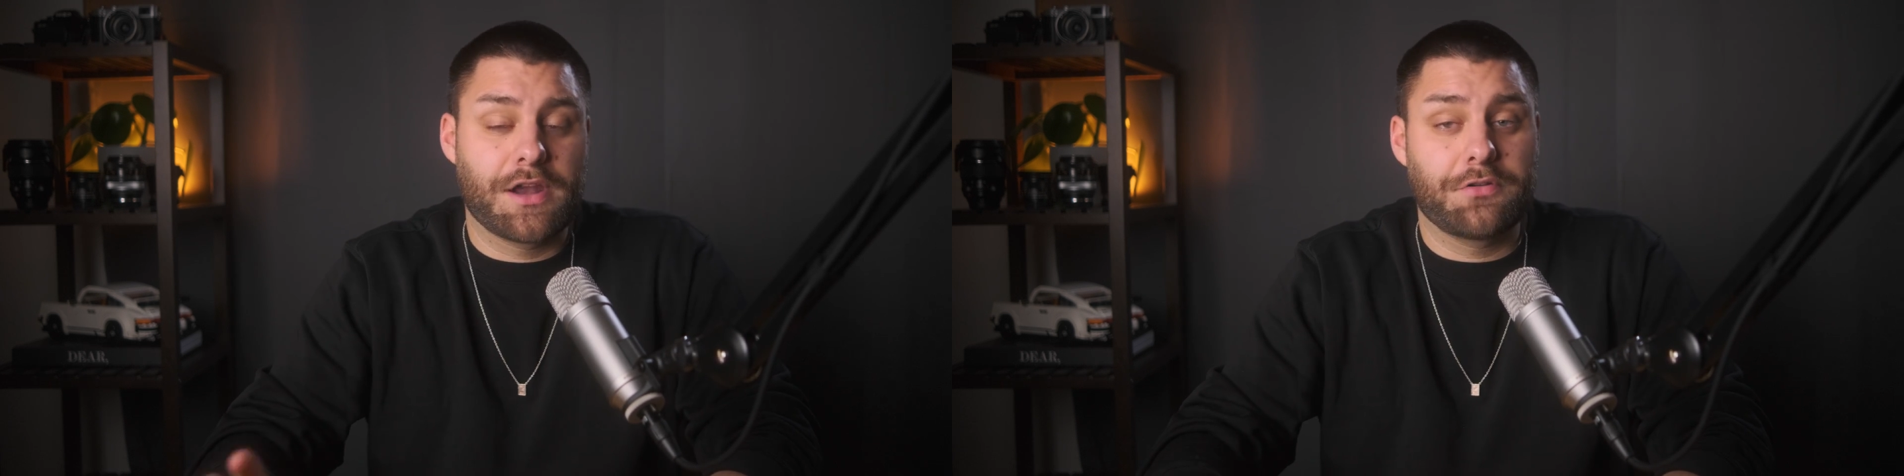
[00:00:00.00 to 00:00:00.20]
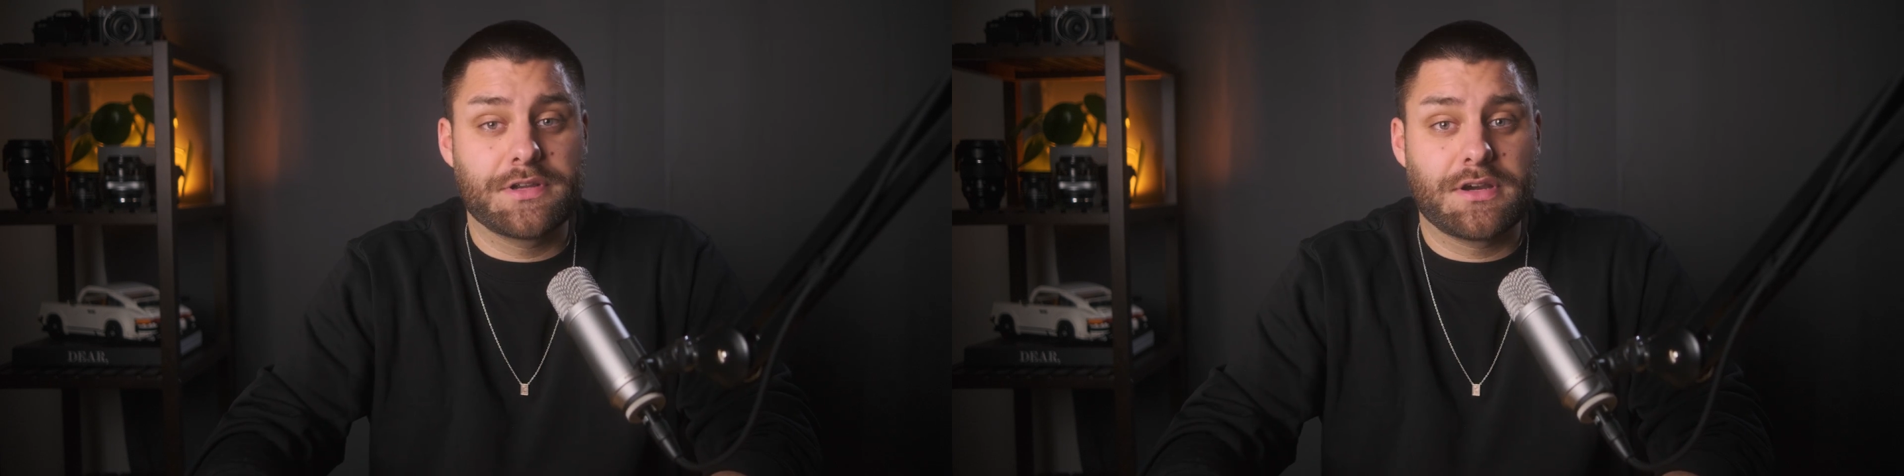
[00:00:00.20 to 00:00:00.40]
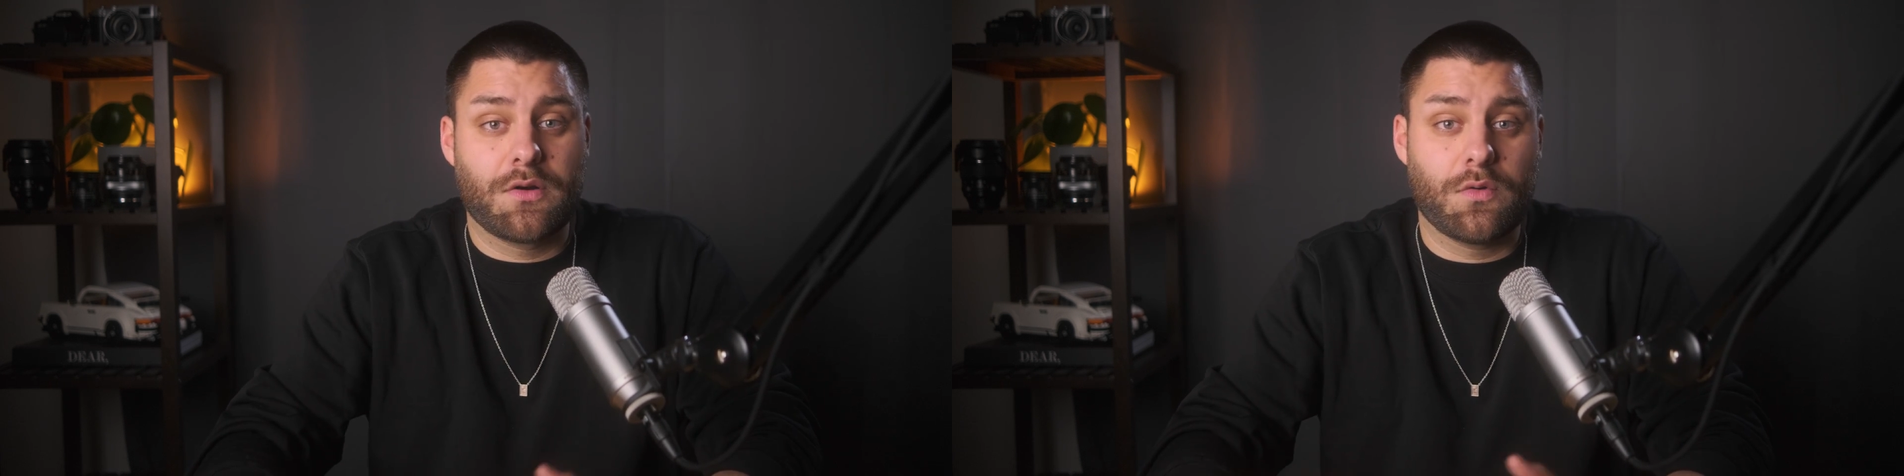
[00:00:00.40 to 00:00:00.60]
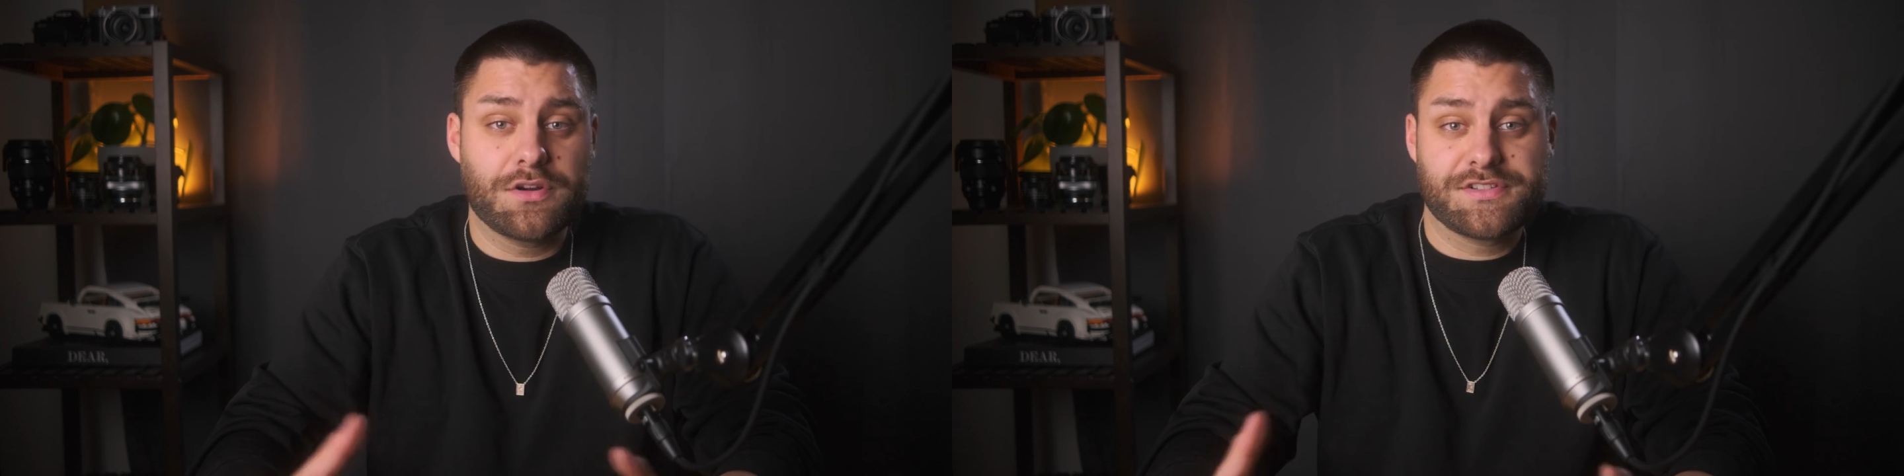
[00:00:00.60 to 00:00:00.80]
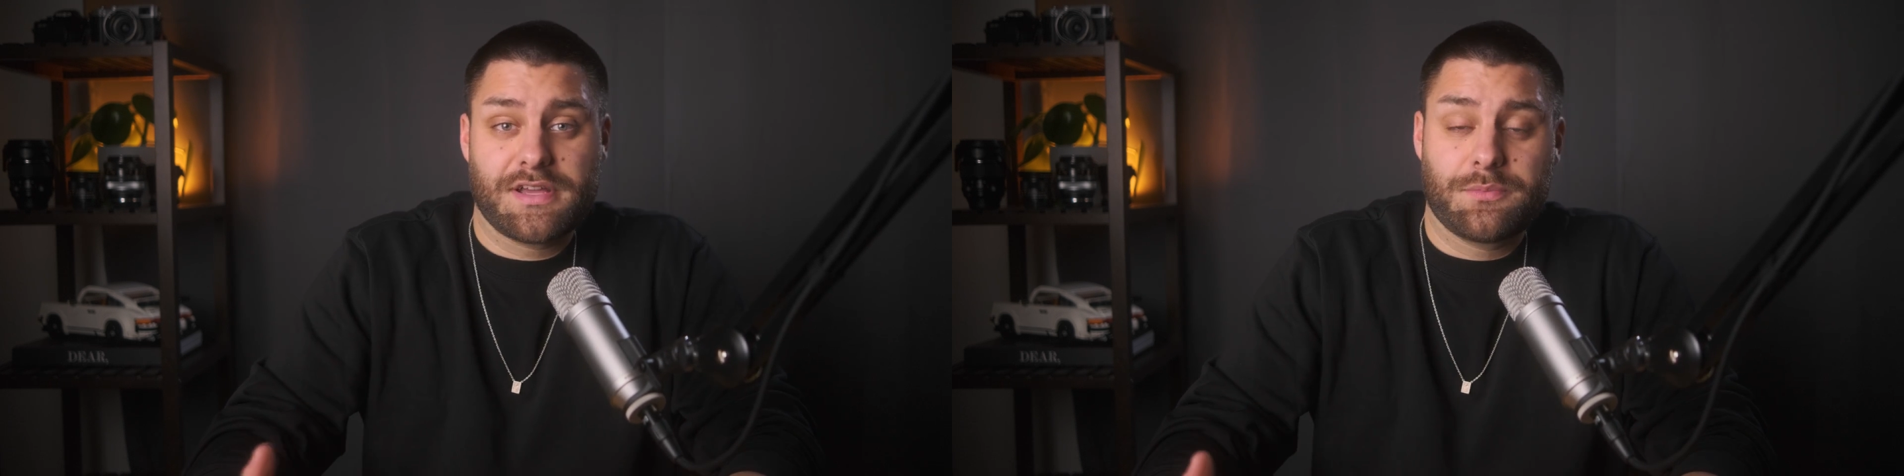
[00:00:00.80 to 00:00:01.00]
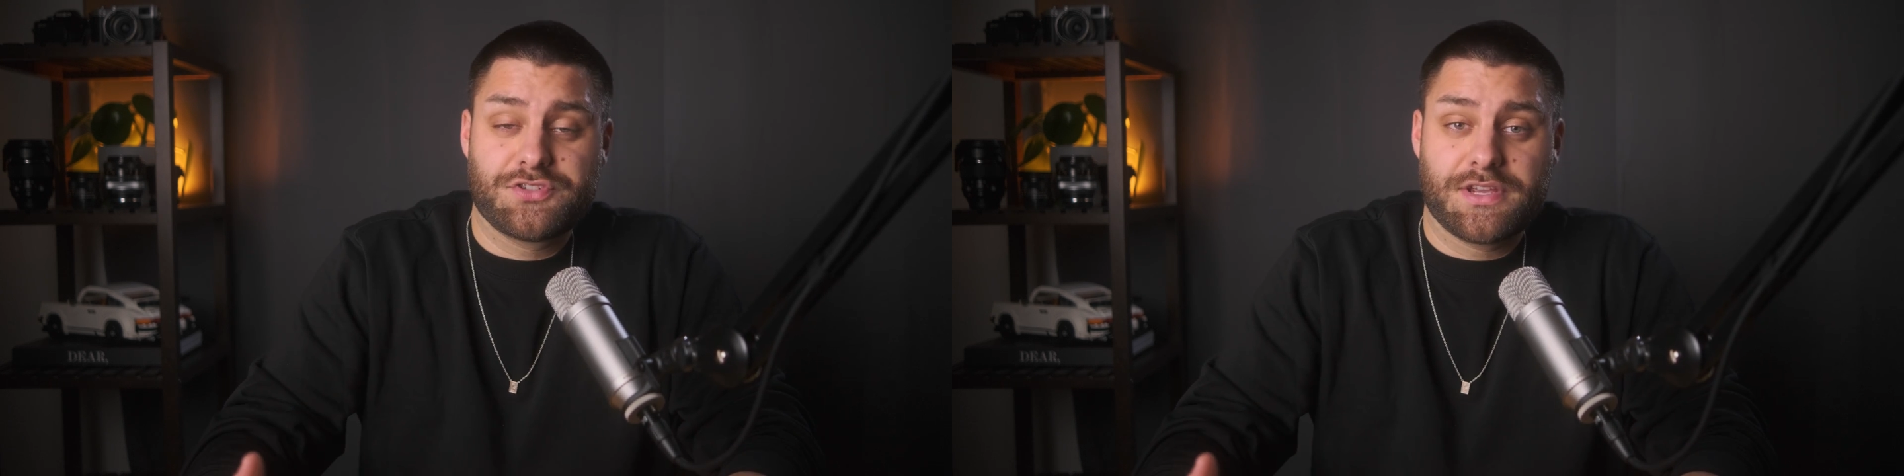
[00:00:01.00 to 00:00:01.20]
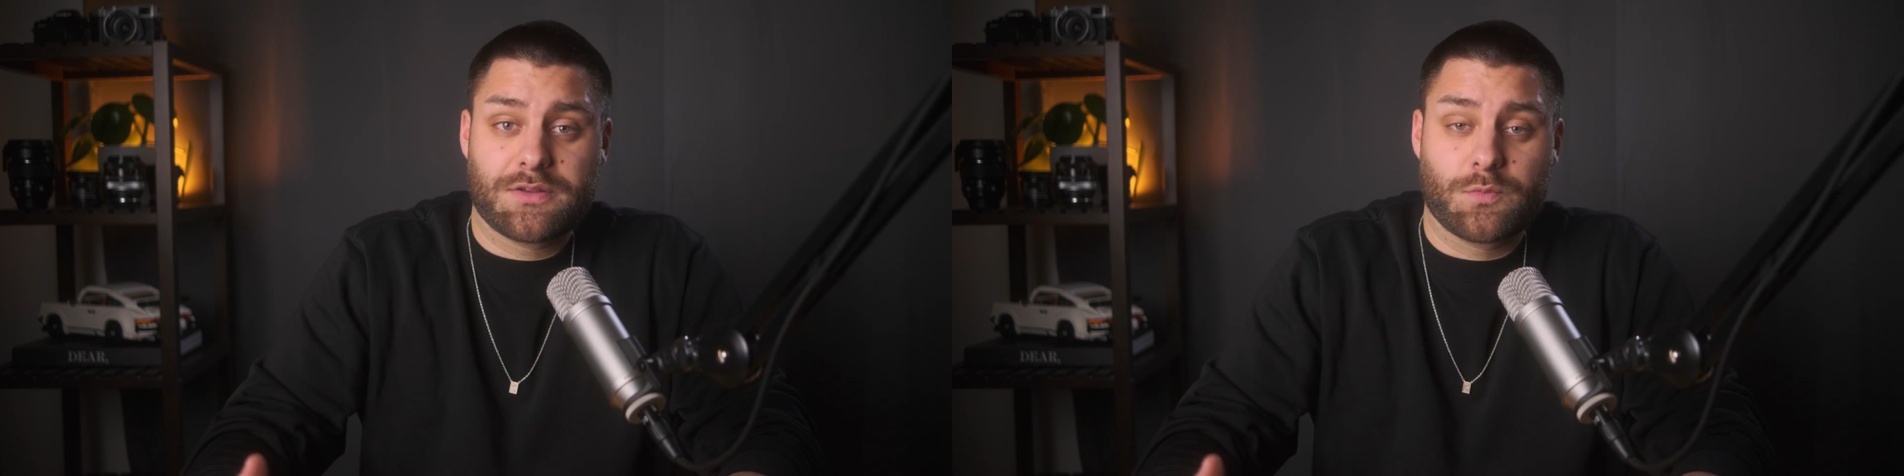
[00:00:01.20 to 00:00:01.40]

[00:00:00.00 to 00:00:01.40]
area or subject